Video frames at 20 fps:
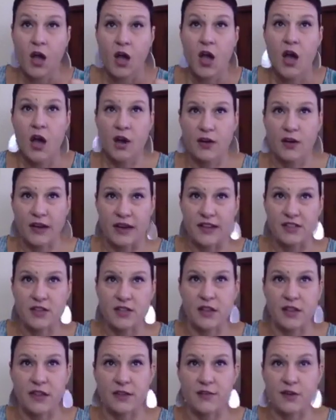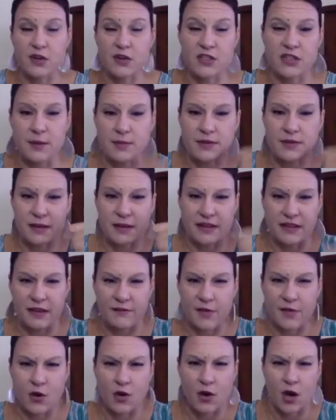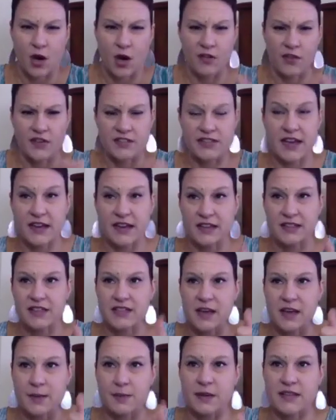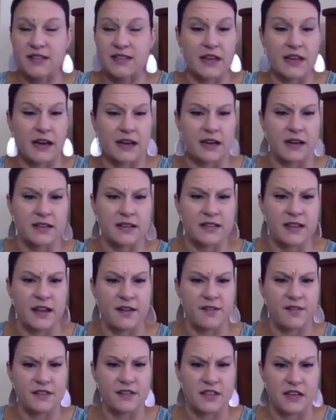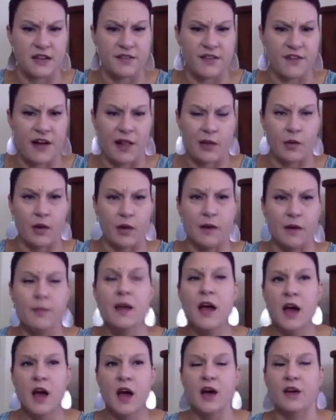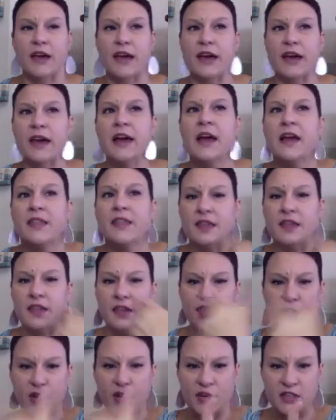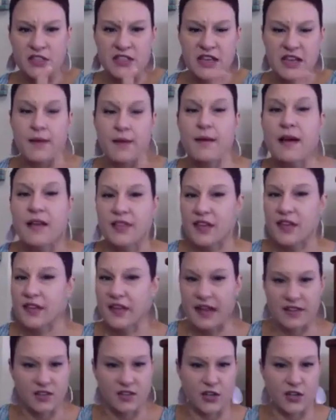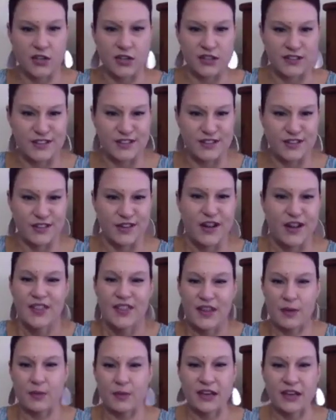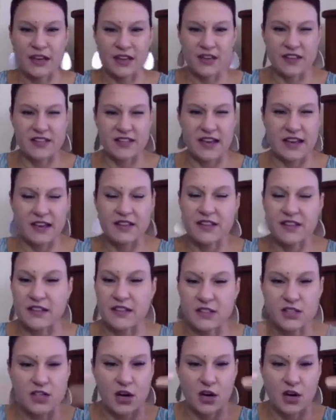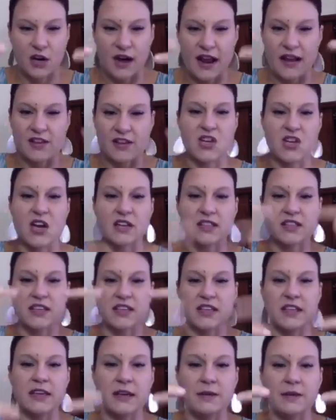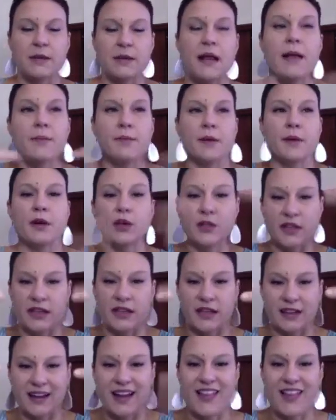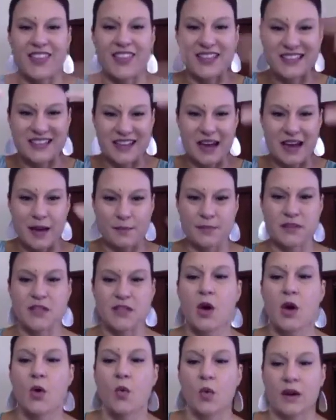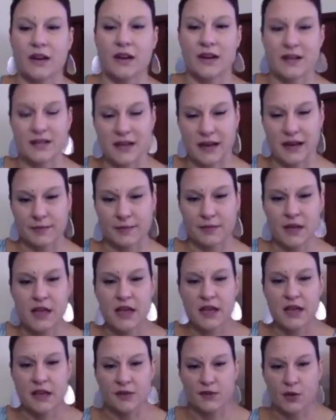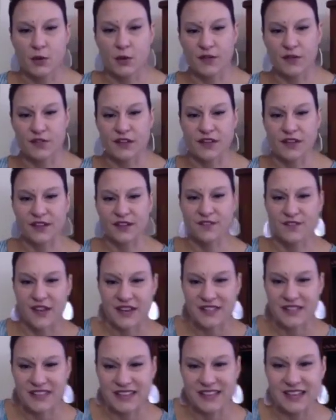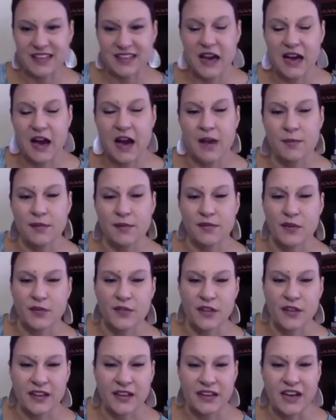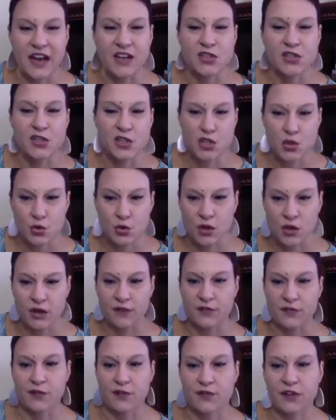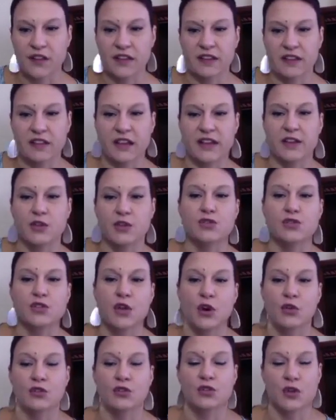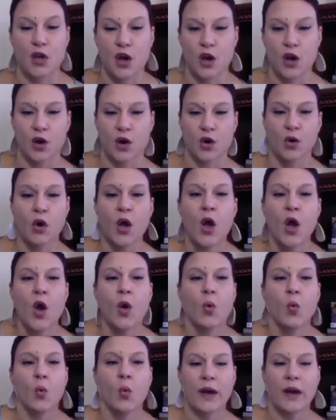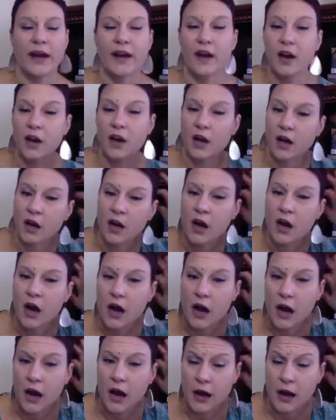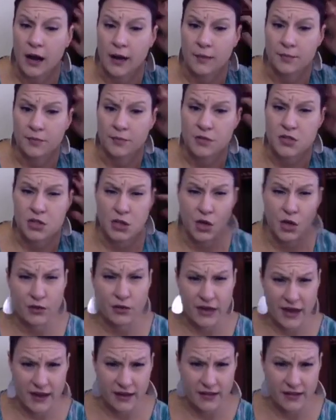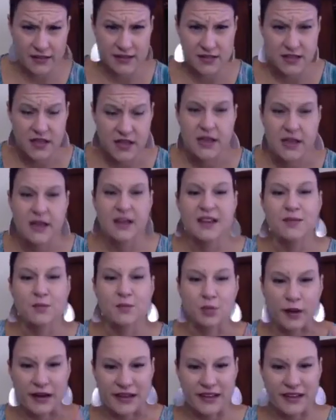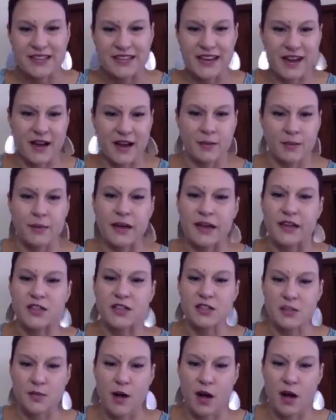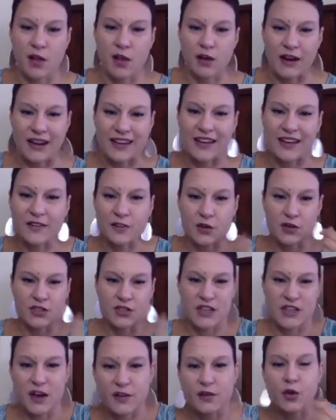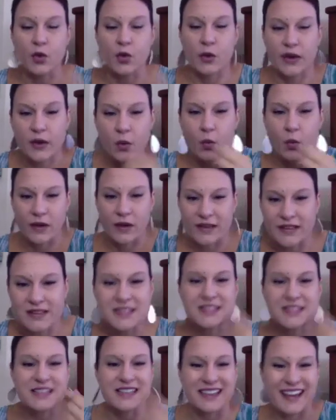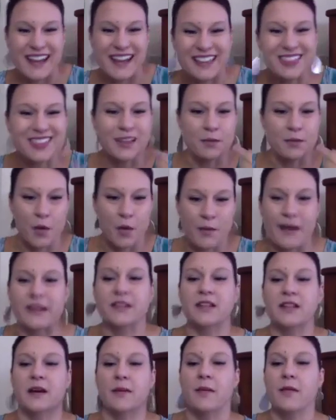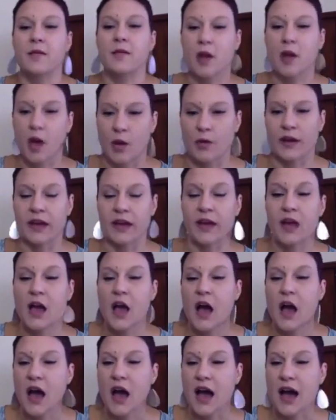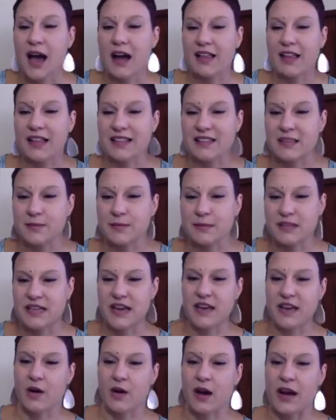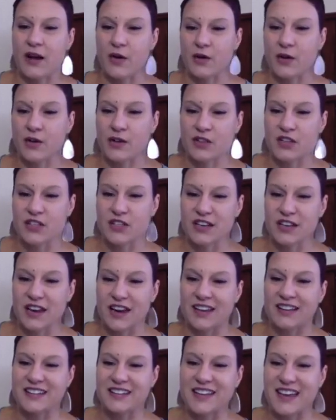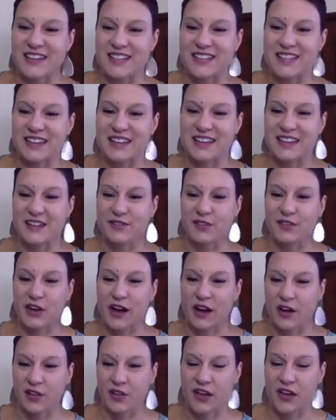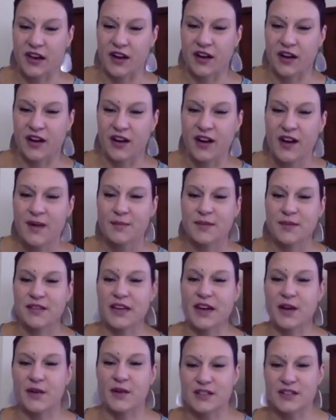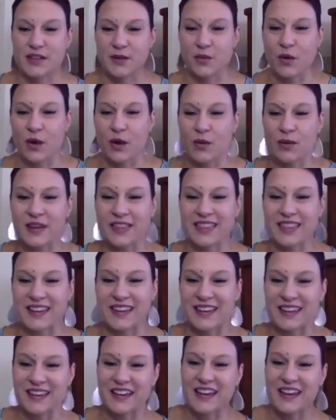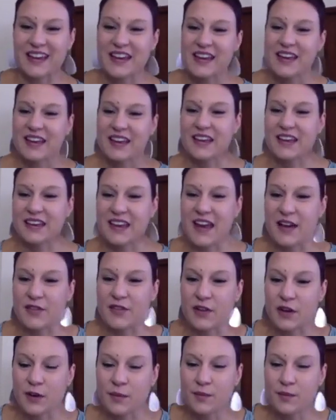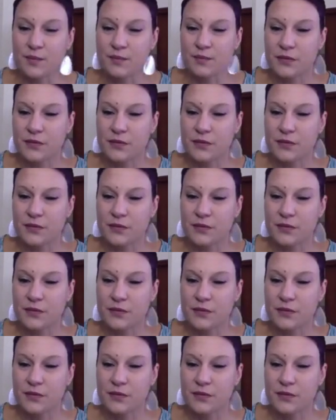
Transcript: Okay, so then the first step is make that phone call. The second step is then I need to send a follow-up. Okay, then the third step, then that's all you need to do. Then when you get in the second, then start and just keep building the steps one at a time. If you are feeling fuzzy, if you're feeling unsure, if you're feeling like you don't know where to go next, break it down, make it smaller, and give yourself quick wins to get the momentum going. Let's see, Mateo, I ordered the genetic testing kit for healthcare. Mateo is in what we think can never